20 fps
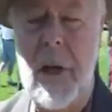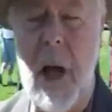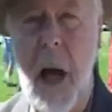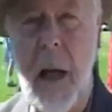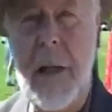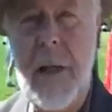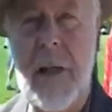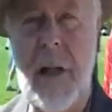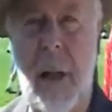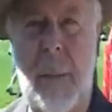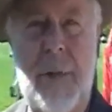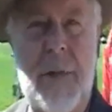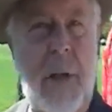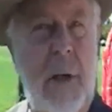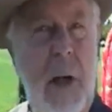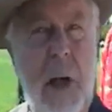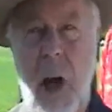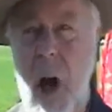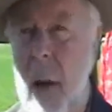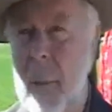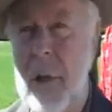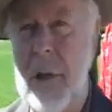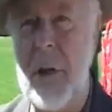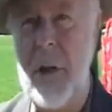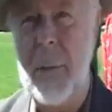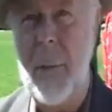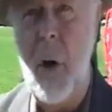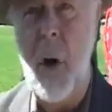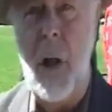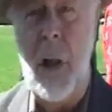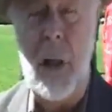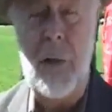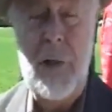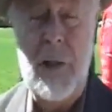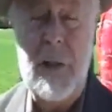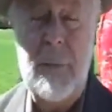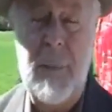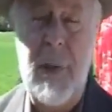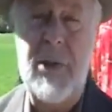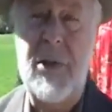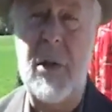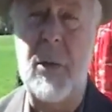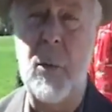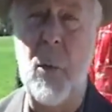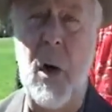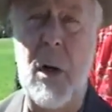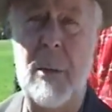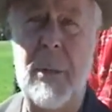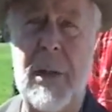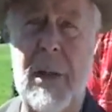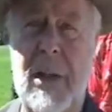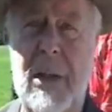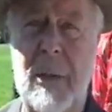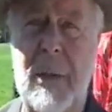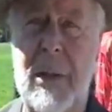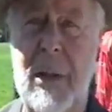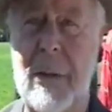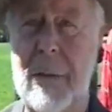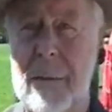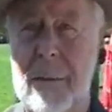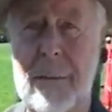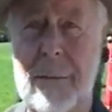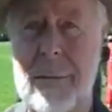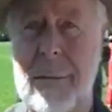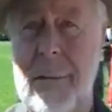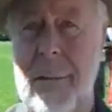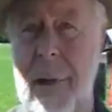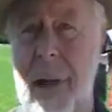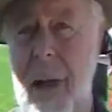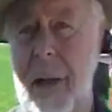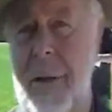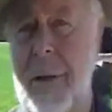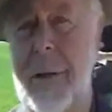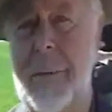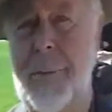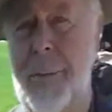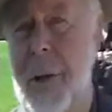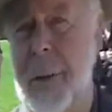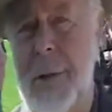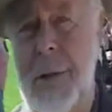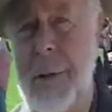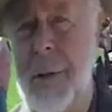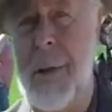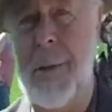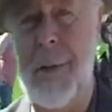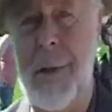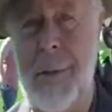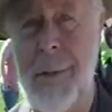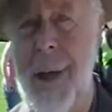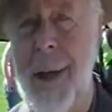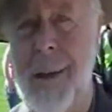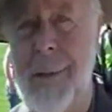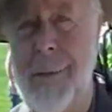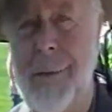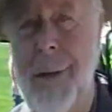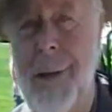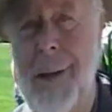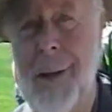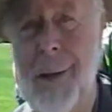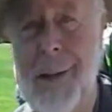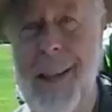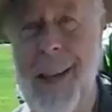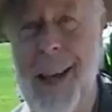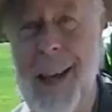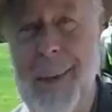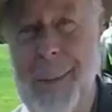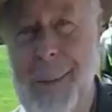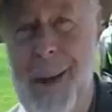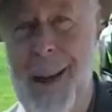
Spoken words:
concepts that are common to them all. I just mentioned one because you probably don't have enough videotape.